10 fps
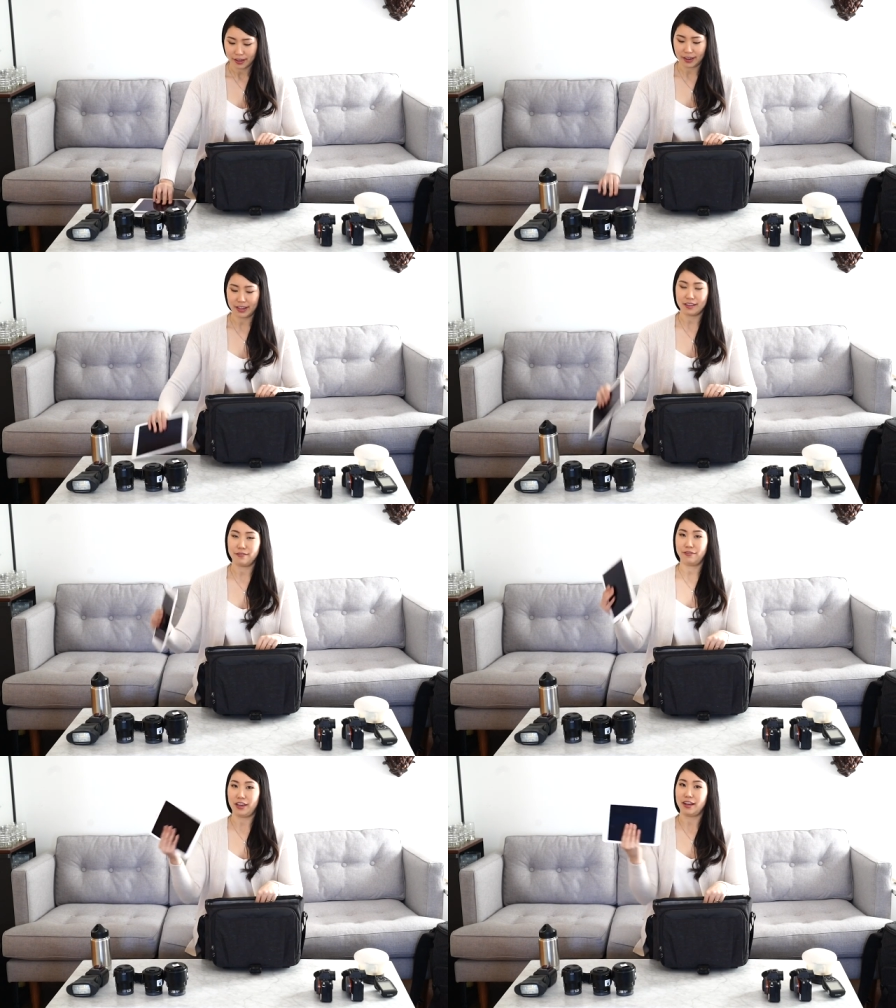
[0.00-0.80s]
I
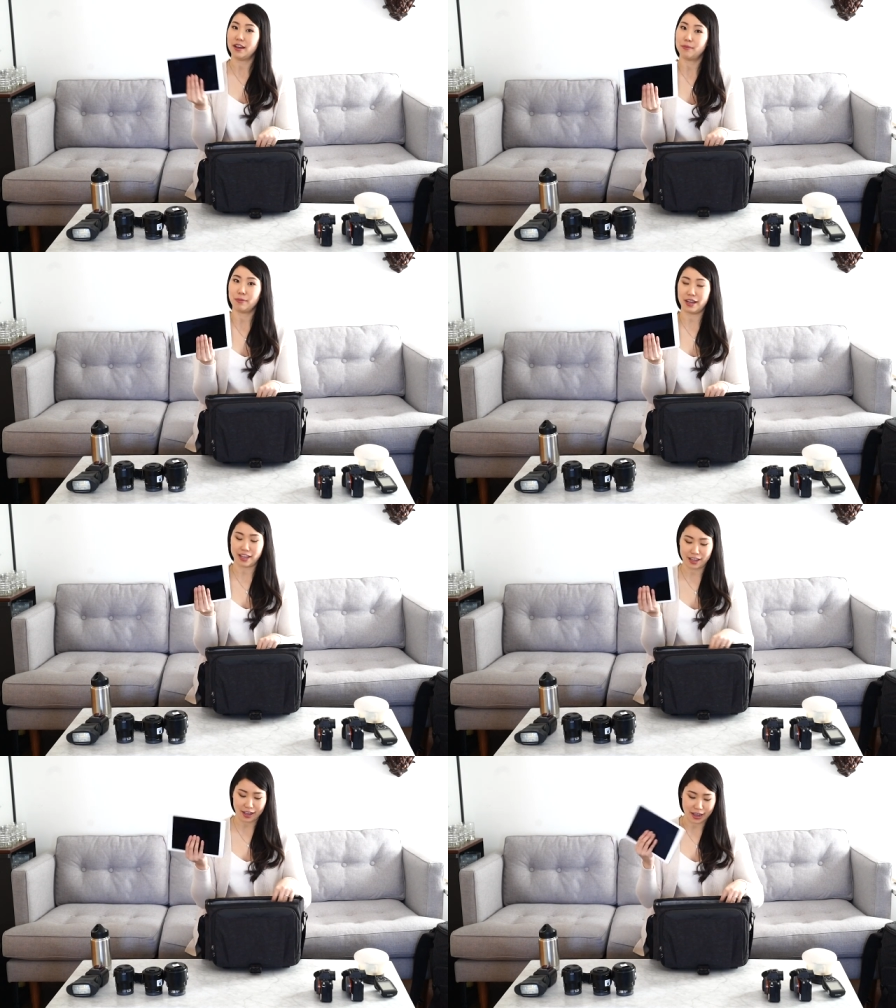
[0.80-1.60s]
can fit
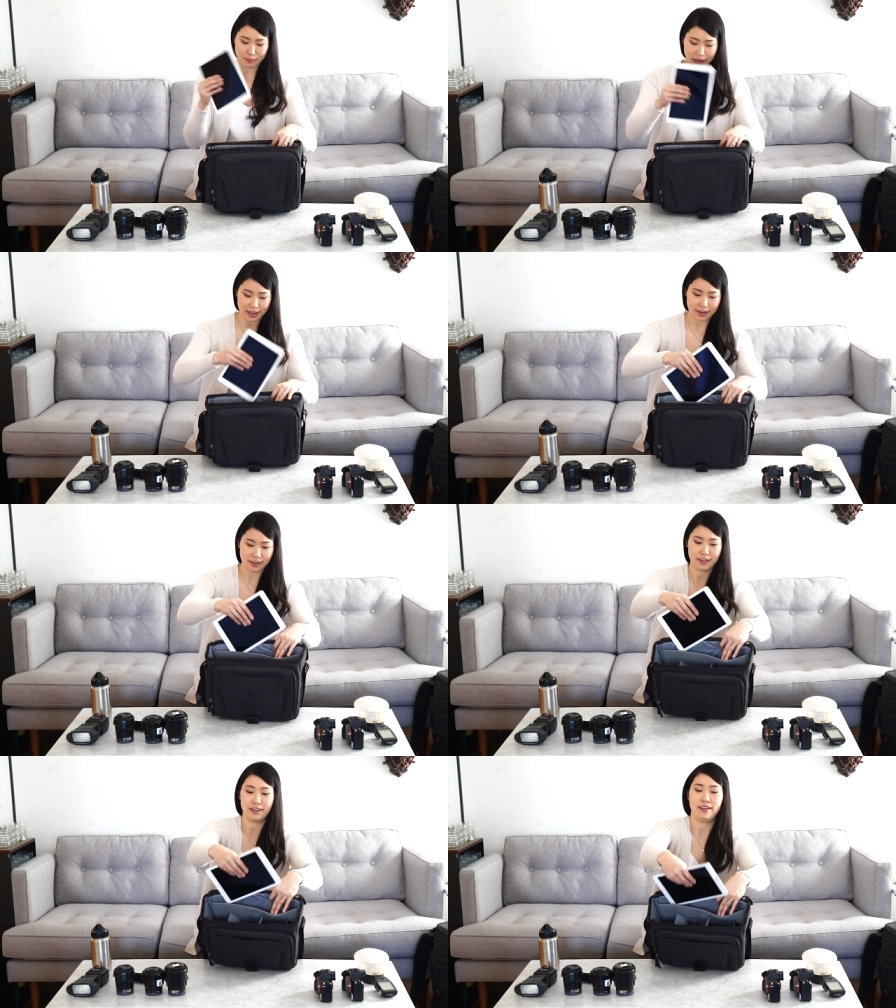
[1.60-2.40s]
my
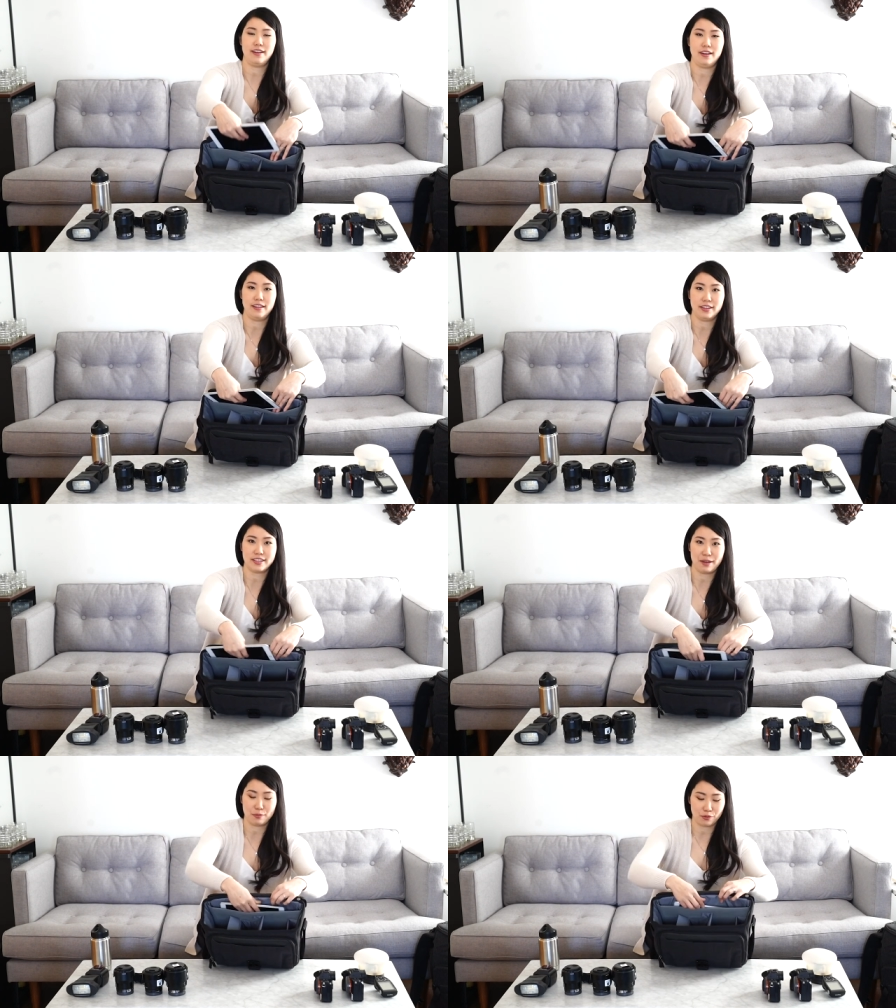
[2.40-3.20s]
iPad on the
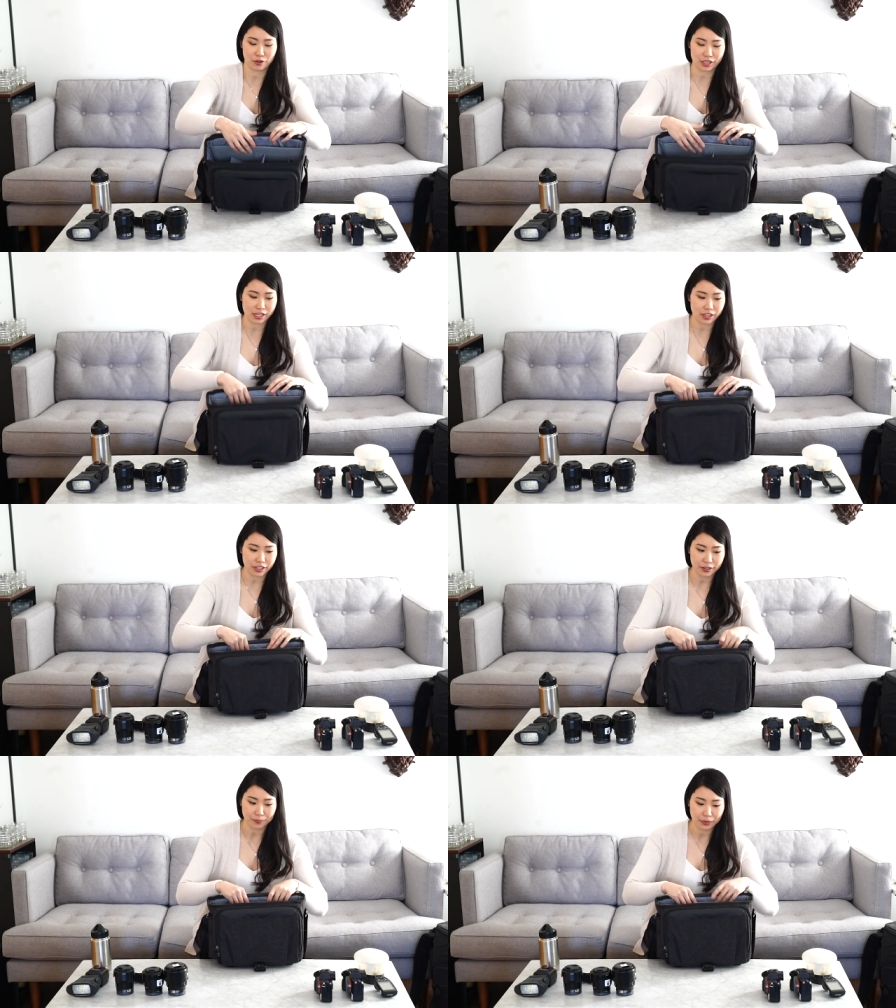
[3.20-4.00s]
top over
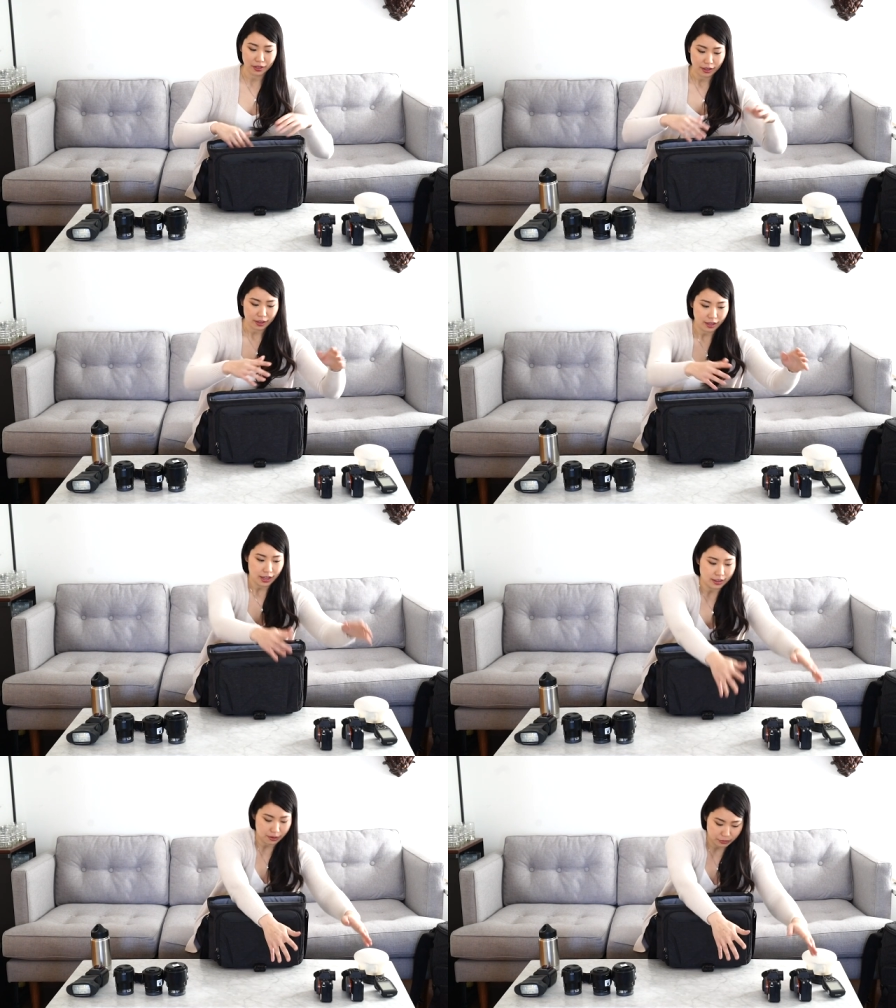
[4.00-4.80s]
here.
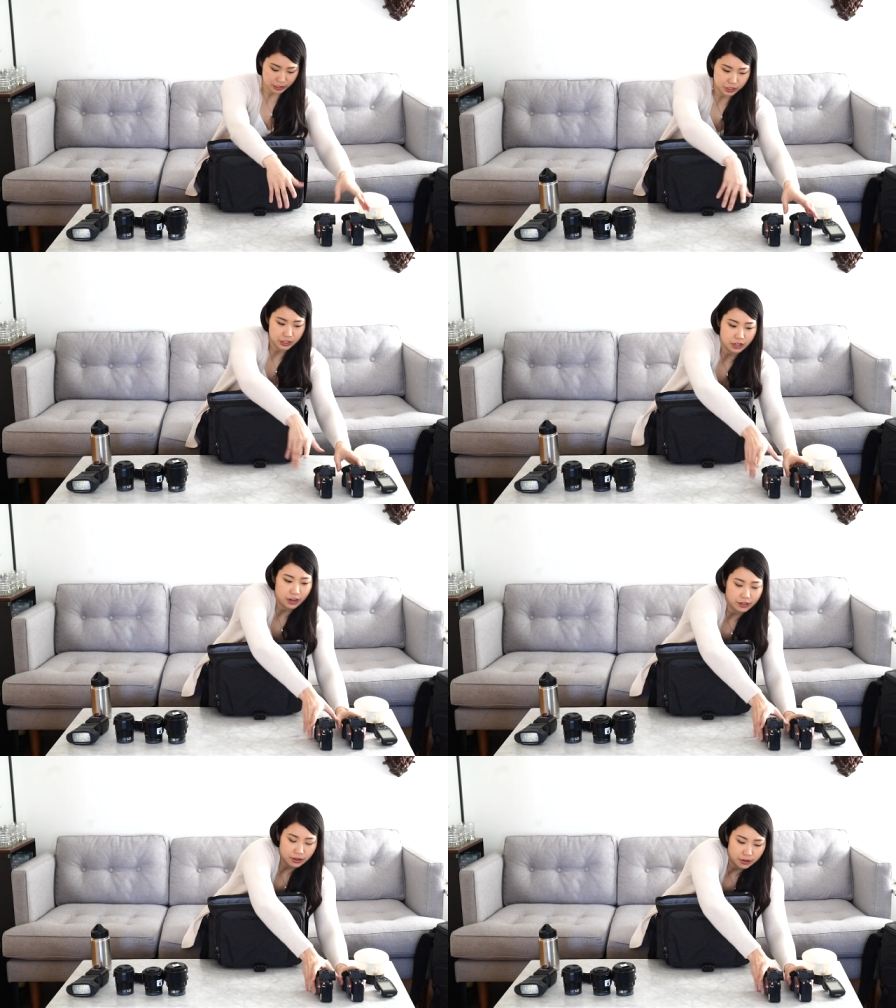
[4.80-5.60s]
And then we're gonna
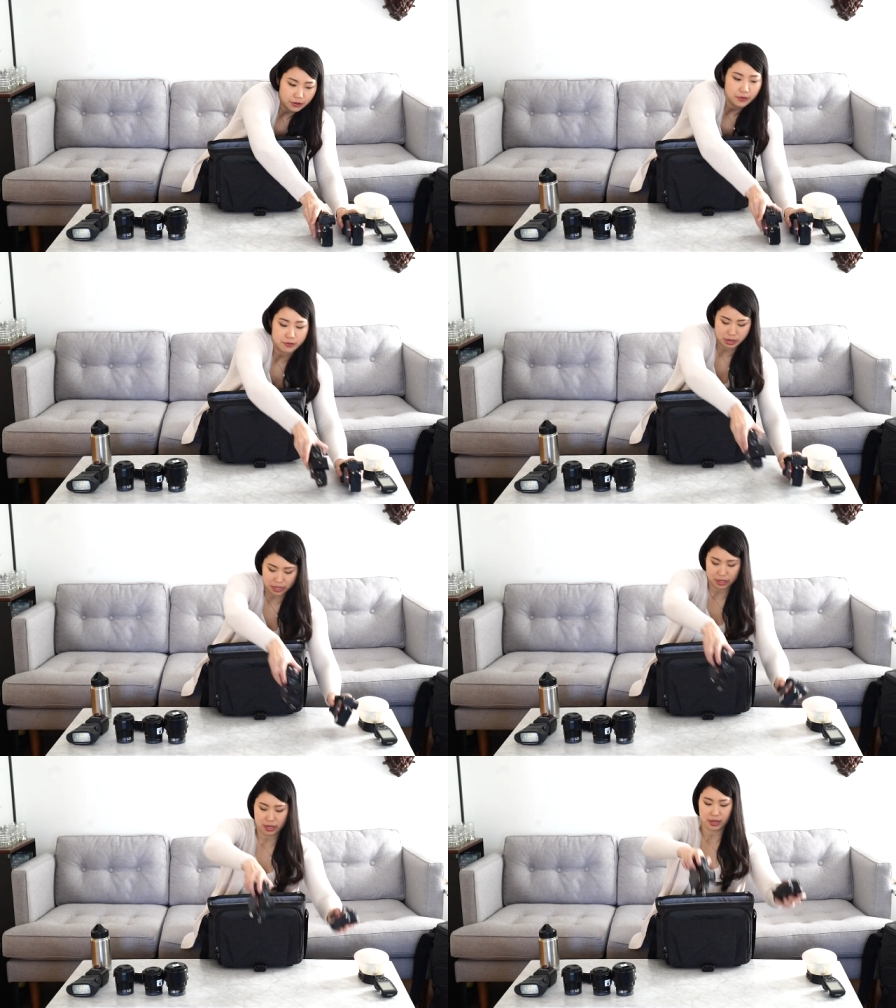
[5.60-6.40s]
start with